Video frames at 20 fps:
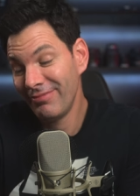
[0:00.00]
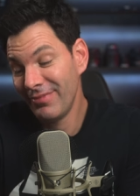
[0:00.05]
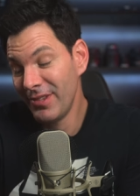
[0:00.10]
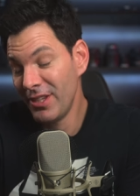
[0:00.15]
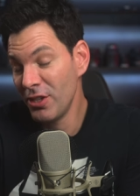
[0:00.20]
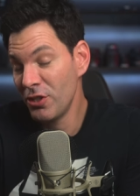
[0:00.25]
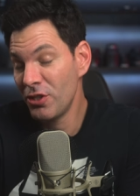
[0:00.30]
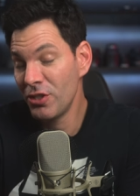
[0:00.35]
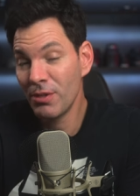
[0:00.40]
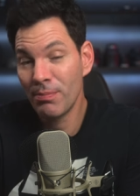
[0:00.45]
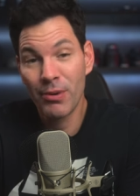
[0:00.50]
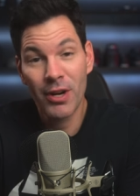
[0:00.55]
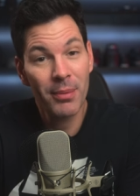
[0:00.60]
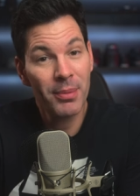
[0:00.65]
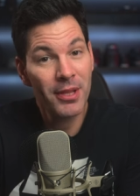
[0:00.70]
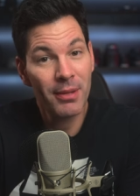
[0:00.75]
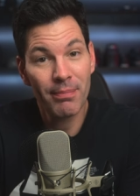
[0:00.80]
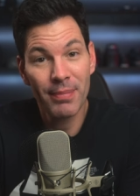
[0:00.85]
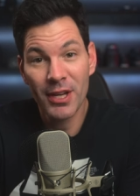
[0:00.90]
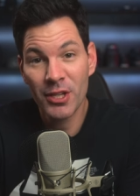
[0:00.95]
this is the,
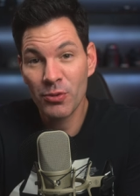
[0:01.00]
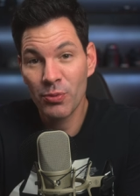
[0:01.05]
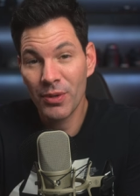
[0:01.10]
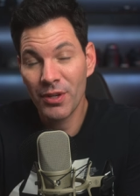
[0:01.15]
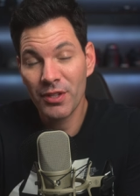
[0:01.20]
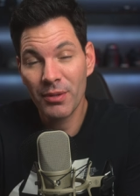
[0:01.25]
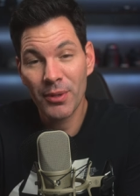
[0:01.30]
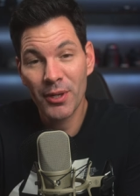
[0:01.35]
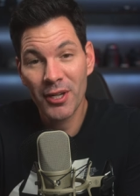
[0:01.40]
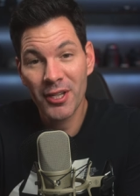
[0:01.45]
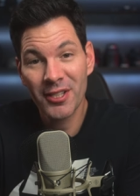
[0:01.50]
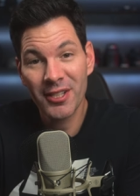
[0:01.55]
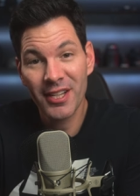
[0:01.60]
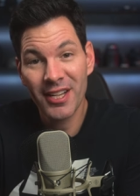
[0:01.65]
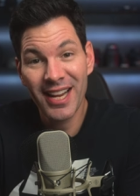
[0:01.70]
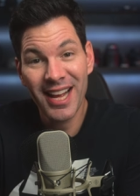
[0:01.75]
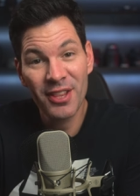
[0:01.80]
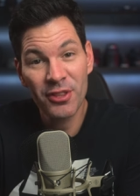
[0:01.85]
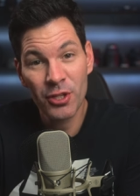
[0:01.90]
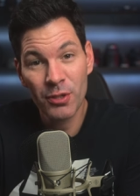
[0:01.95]
probably the best one on the market to
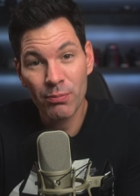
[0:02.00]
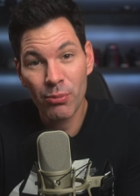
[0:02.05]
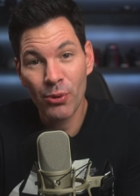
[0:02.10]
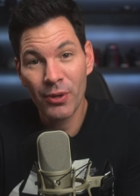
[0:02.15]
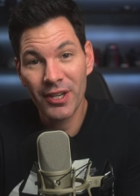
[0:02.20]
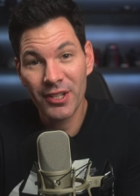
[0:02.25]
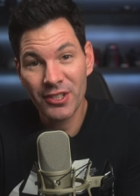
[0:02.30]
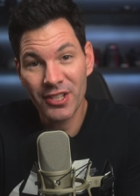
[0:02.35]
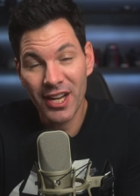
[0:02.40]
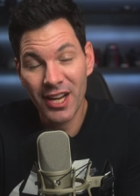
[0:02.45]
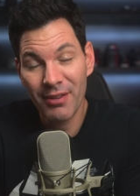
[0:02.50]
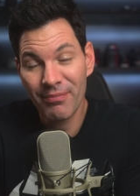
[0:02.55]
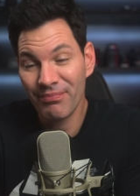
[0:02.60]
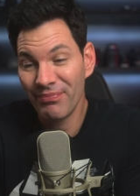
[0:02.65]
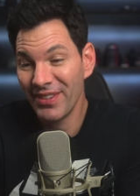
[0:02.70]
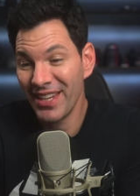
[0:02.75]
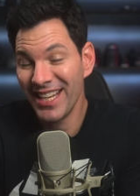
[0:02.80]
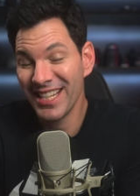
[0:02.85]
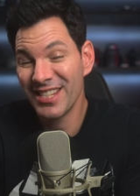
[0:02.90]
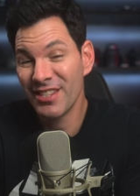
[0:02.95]
get at this point in time.
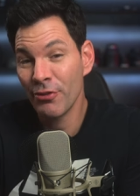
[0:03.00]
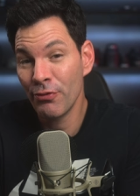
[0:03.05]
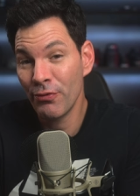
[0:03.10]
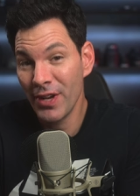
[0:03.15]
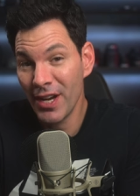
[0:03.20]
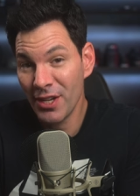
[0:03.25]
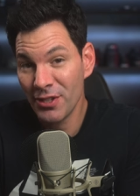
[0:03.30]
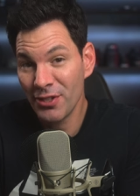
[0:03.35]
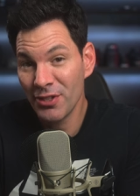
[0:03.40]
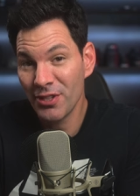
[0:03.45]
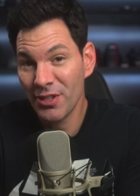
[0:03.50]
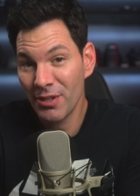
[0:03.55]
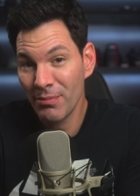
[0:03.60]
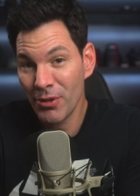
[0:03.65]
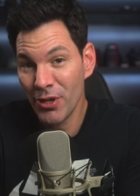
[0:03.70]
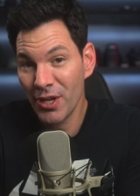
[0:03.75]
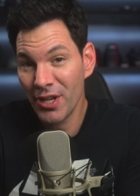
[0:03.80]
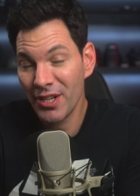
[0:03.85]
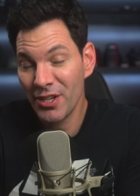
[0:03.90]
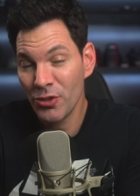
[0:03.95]
It's the fastest on the
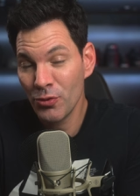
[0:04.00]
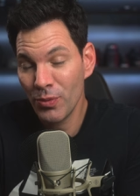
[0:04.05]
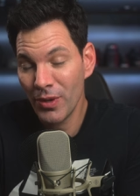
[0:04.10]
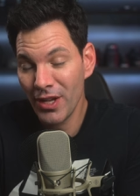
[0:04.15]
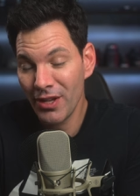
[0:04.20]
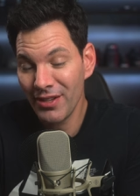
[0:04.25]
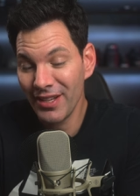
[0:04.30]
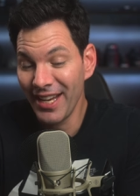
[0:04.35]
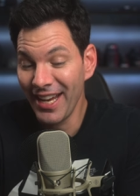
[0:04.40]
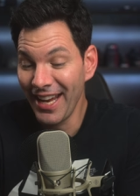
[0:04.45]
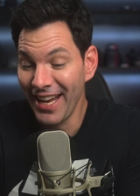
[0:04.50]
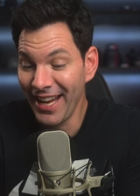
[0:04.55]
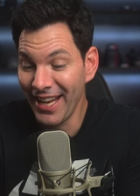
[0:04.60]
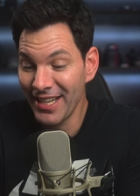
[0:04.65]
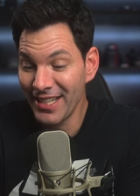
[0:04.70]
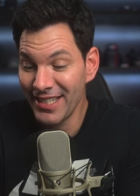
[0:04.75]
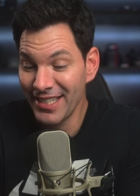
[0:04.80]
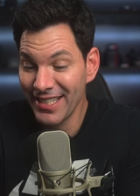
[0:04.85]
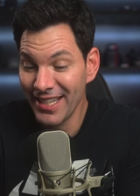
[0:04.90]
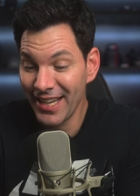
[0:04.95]
market as well.
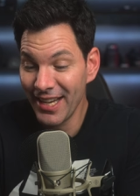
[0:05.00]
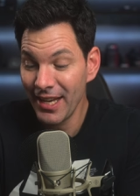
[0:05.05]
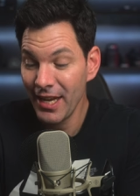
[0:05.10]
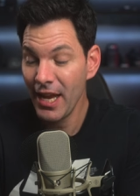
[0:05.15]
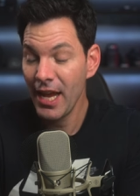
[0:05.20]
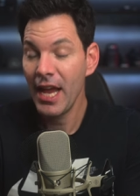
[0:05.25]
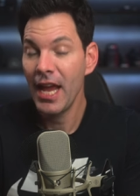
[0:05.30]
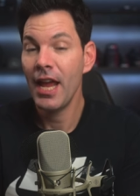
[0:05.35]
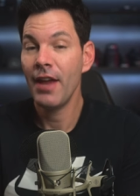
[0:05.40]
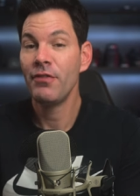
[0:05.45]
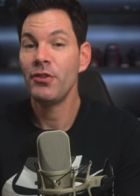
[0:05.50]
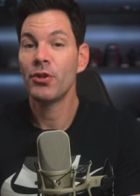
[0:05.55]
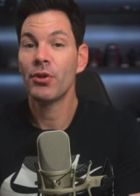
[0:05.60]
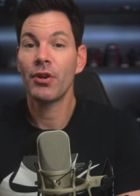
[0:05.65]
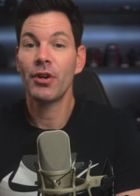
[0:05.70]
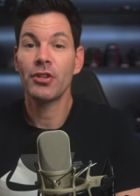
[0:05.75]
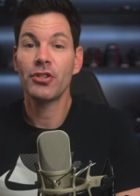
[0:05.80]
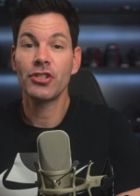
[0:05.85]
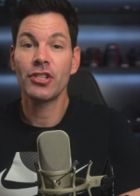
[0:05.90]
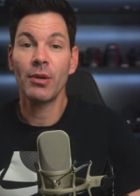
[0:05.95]
And uh, if
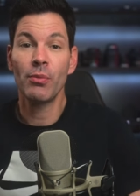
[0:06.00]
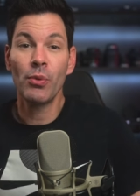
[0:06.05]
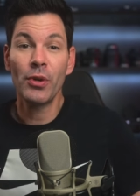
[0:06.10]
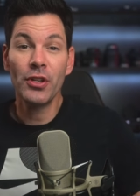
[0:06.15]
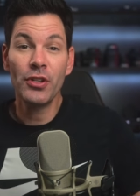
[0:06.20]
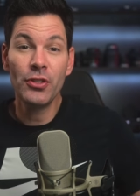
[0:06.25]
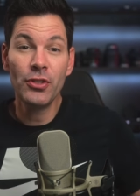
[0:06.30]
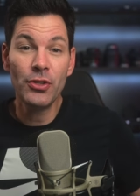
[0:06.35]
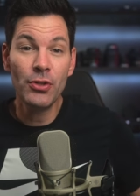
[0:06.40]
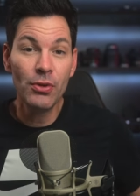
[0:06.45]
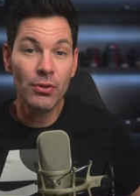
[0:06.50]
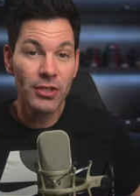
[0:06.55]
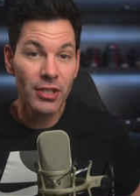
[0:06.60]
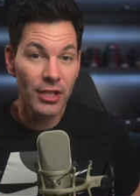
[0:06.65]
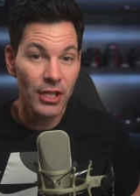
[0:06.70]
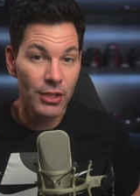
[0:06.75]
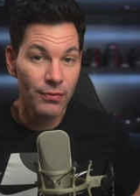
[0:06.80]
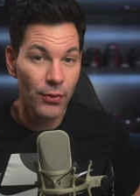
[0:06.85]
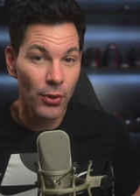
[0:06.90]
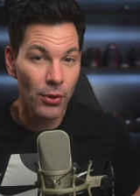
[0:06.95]
you're somewhat new to
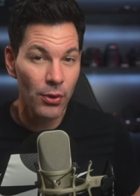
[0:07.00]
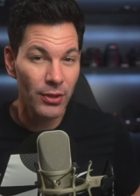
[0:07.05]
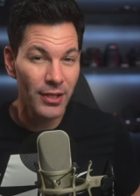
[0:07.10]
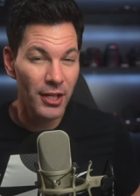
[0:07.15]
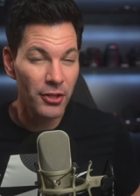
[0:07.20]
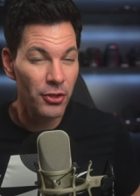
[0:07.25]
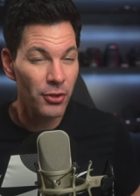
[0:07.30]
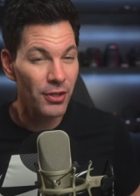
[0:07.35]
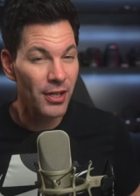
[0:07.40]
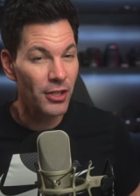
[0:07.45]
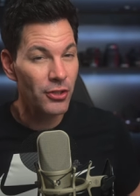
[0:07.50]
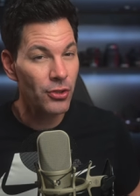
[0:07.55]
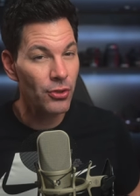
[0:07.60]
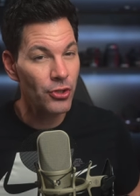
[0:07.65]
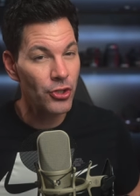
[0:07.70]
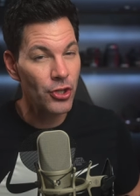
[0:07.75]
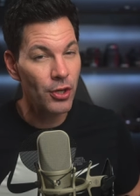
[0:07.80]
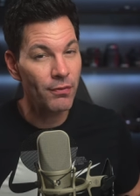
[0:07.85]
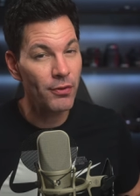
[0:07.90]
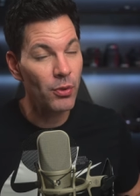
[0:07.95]
this focal length, you're not too
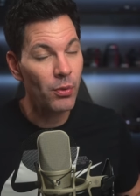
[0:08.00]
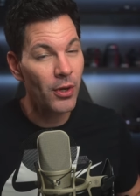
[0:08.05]
sure if you